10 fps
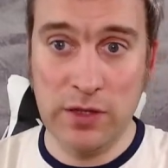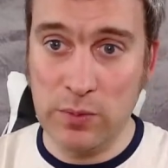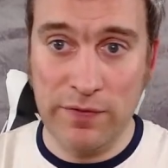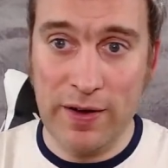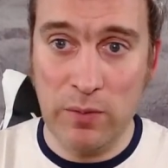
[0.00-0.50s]

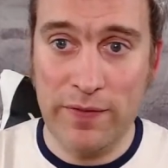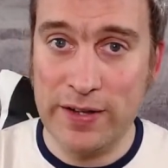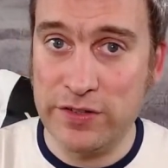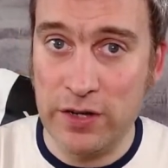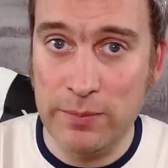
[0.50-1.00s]
we've had
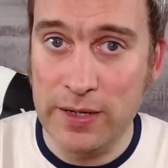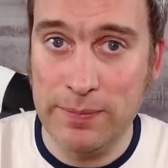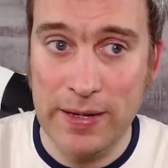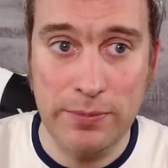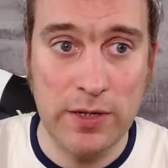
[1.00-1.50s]
so many
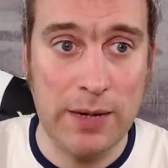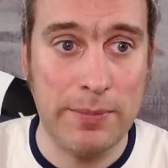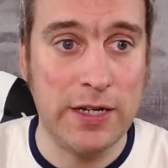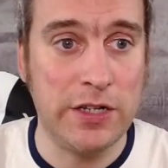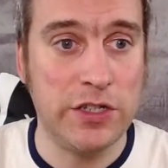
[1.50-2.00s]
people come
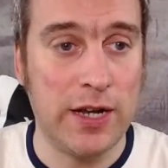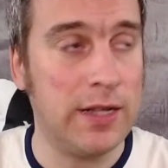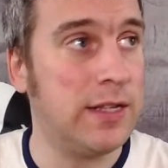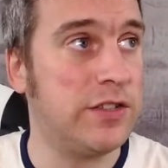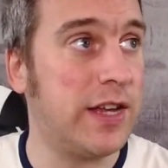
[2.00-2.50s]
in and chat
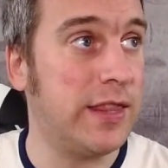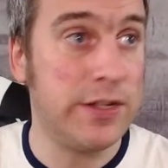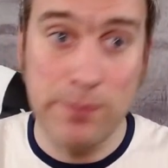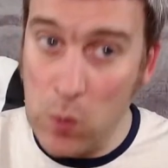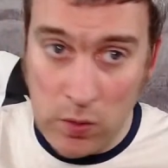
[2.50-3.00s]
and say there's
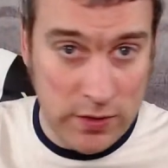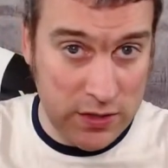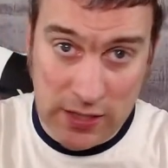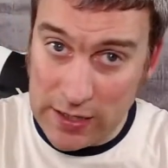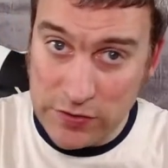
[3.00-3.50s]

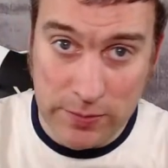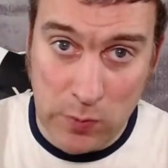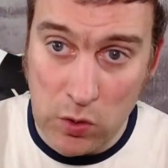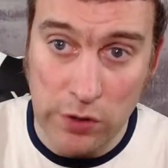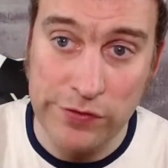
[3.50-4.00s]
tons of
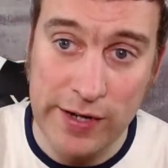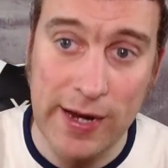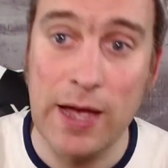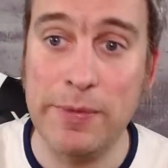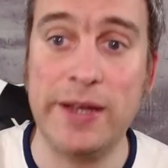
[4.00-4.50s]
more content
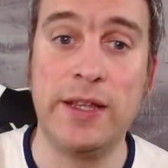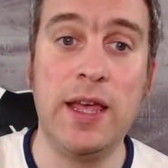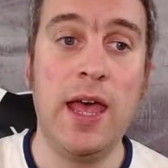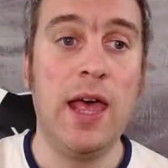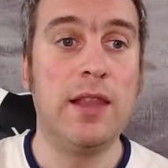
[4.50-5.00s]
coming.
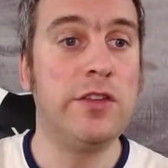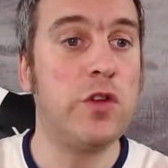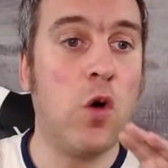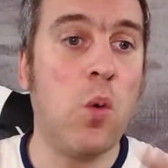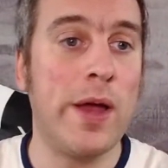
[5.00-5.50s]

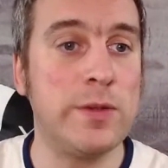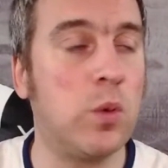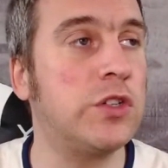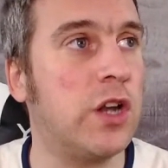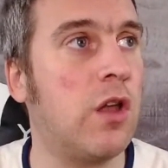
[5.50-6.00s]
Always
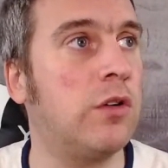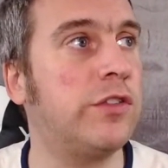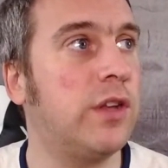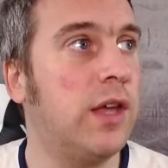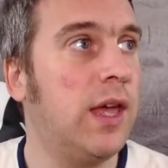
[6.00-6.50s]
watch
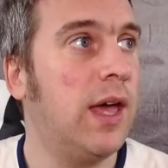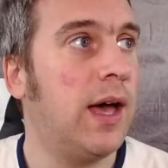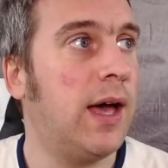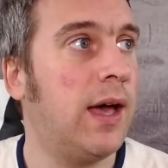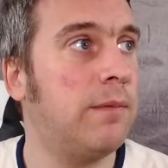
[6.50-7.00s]
alongs
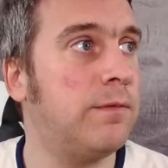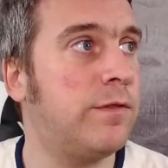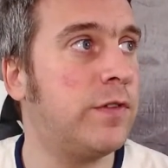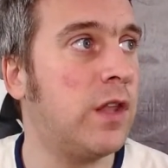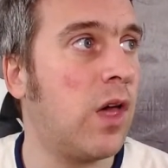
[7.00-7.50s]

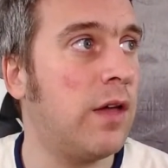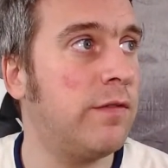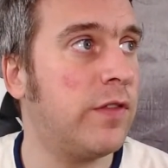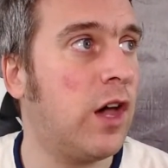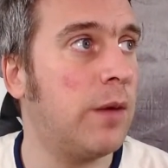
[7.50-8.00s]
for the
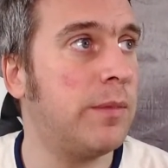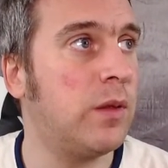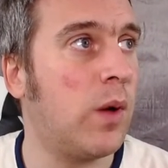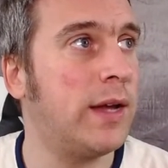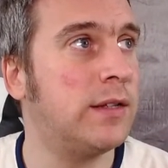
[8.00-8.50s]
home and
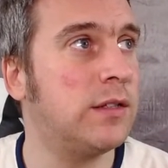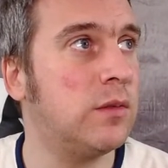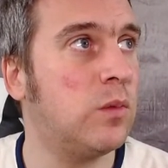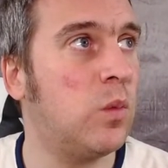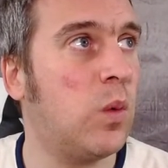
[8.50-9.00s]
away
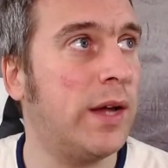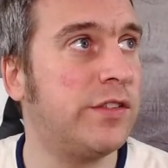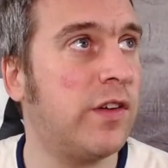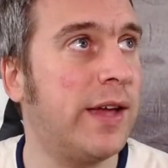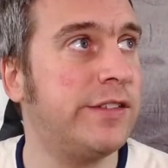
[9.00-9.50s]

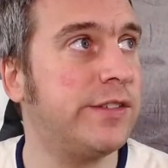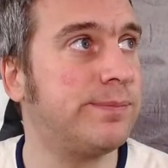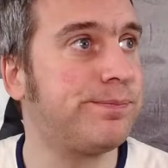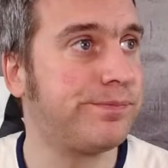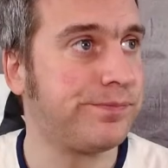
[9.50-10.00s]
sides,
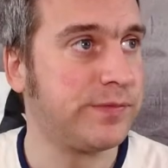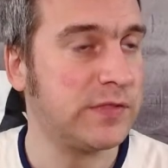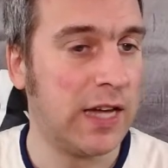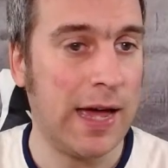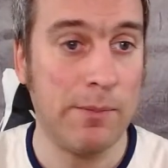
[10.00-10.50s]

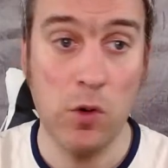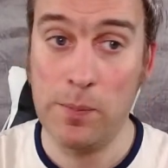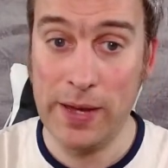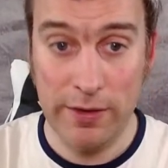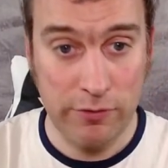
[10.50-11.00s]

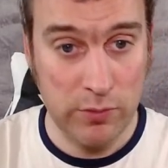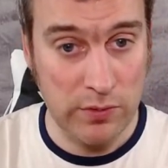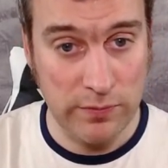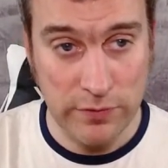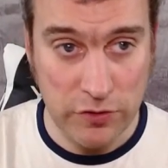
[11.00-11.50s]
albeit
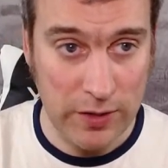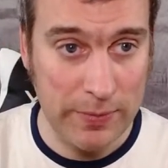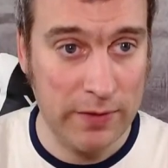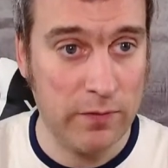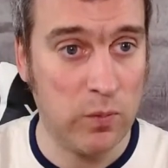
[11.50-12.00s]
through streaming